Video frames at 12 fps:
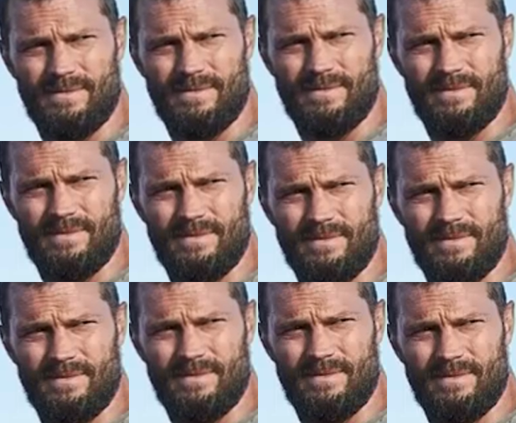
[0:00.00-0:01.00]

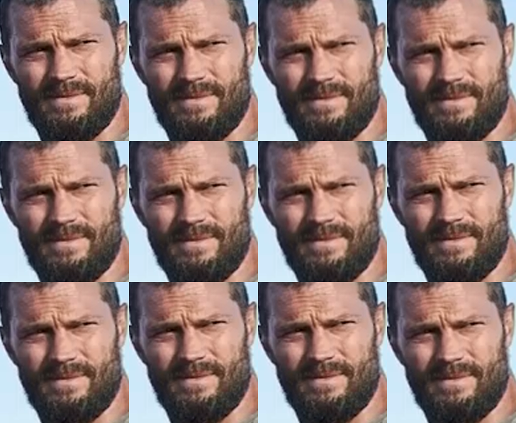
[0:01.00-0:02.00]

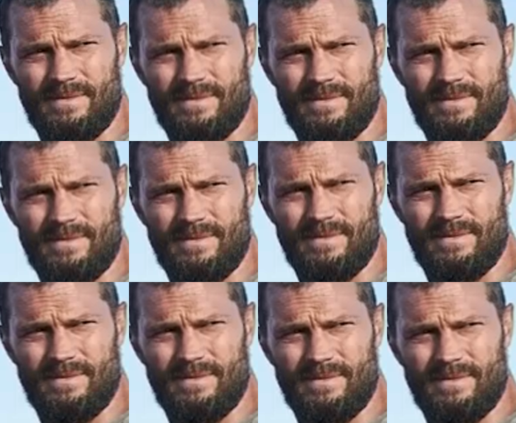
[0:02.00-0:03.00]

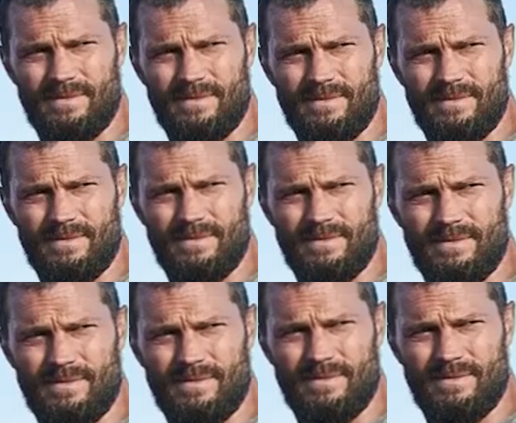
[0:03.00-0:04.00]

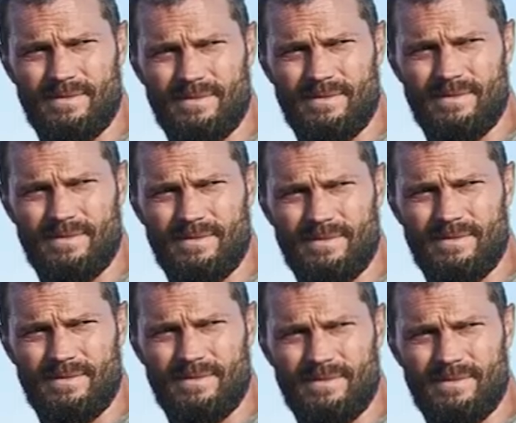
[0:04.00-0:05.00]

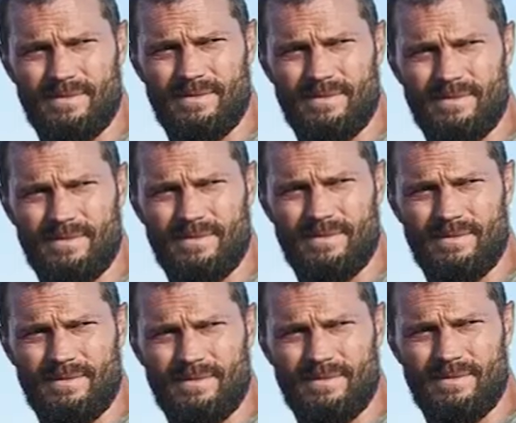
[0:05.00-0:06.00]

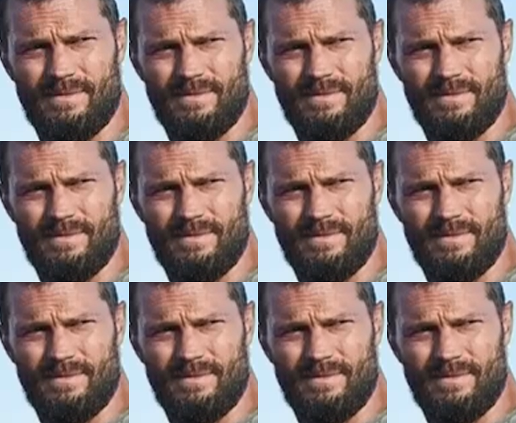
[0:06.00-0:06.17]
No words are spoken by the person on screen.